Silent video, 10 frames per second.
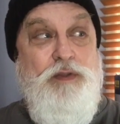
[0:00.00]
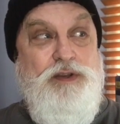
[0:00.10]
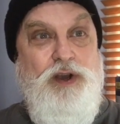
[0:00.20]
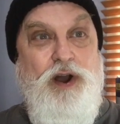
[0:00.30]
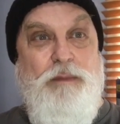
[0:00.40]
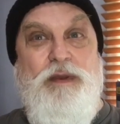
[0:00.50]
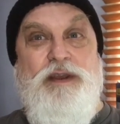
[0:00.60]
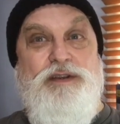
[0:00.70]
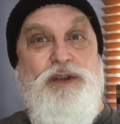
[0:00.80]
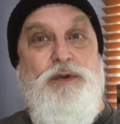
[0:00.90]
the time
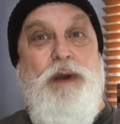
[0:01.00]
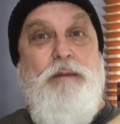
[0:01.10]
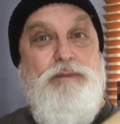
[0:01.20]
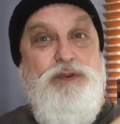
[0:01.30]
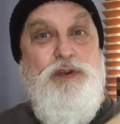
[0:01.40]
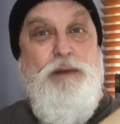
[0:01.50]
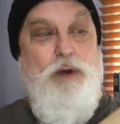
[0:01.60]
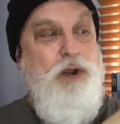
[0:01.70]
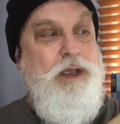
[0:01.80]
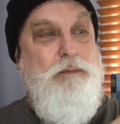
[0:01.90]
to do your
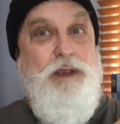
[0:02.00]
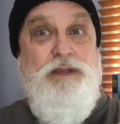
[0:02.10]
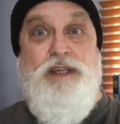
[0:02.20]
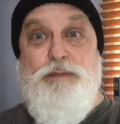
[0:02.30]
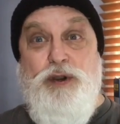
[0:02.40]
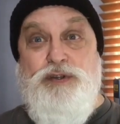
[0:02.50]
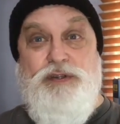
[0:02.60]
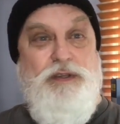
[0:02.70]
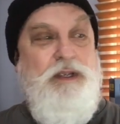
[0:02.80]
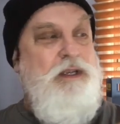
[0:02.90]
modelling because it's
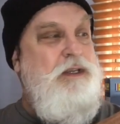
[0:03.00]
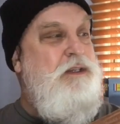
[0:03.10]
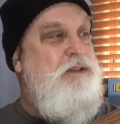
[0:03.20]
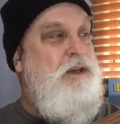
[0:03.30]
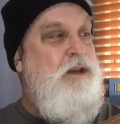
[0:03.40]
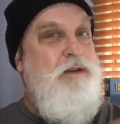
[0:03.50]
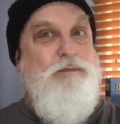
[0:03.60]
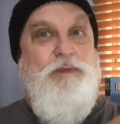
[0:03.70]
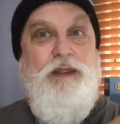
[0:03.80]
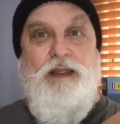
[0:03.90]
precious. So,
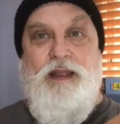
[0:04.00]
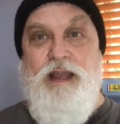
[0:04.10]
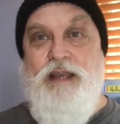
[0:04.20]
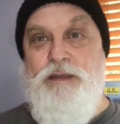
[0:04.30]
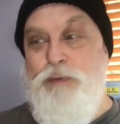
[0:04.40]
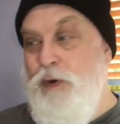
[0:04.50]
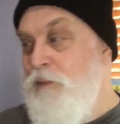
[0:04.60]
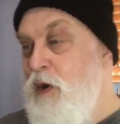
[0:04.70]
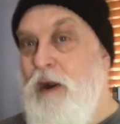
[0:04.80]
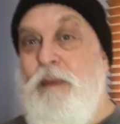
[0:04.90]
case in point.
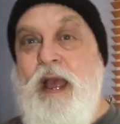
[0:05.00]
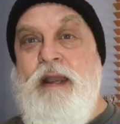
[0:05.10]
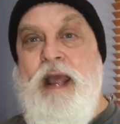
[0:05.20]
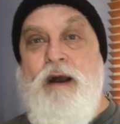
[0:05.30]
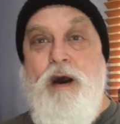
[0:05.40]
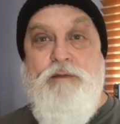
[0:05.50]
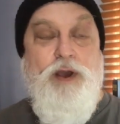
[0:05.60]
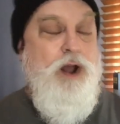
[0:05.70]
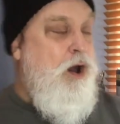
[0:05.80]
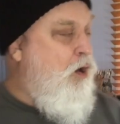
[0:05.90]
All right, now I've
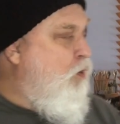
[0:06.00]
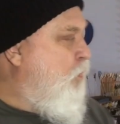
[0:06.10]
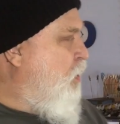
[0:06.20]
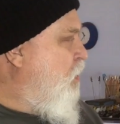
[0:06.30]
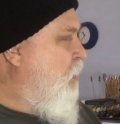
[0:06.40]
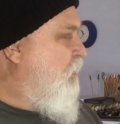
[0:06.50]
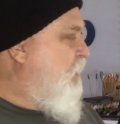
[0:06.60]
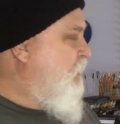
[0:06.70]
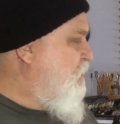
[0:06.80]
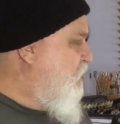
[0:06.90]
got a whole pile of
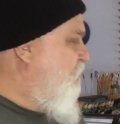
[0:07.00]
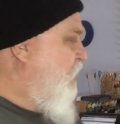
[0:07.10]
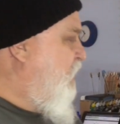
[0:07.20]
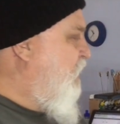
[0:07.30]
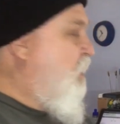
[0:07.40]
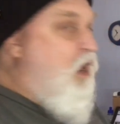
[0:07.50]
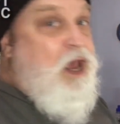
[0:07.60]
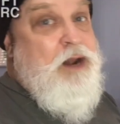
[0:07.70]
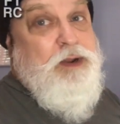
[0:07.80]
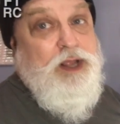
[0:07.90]
kits over here,
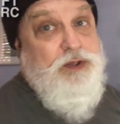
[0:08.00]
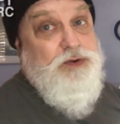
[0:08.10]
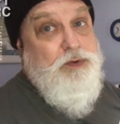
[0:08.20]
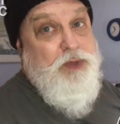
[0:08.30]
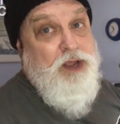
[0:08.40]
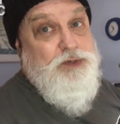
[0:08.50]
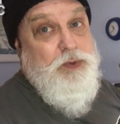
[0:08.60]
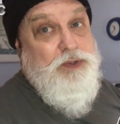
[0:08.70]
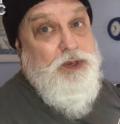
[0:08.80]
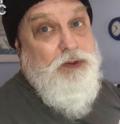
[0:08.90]
and I'm going to go through those
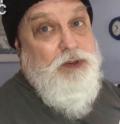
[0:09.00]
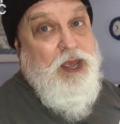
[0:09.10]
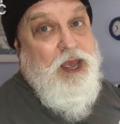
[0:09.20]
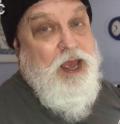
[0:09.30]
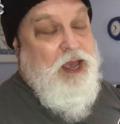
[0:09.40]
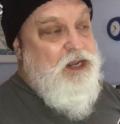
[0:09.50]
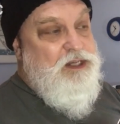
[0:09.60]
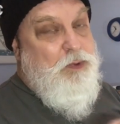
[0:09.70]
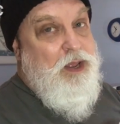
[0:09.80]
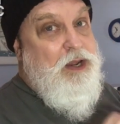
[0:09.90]
with you and
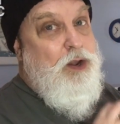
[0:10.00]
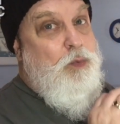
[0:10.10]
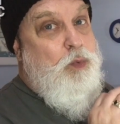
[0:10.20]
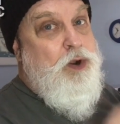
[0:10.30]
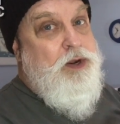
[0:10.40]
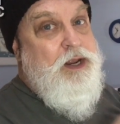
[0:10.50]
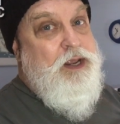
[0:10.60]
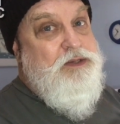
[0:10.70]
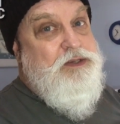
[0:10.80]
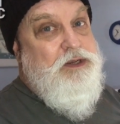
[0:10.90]
explain what it
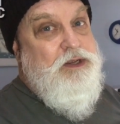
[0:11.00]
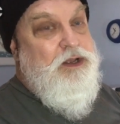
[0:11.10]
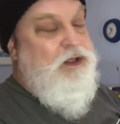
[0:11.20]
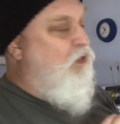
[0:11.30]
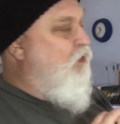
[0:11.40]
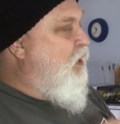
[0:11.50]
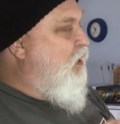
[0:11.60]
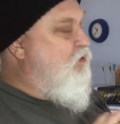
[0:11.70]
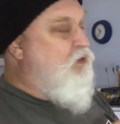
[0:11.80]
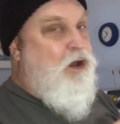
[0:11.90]
is
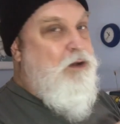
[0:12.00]
that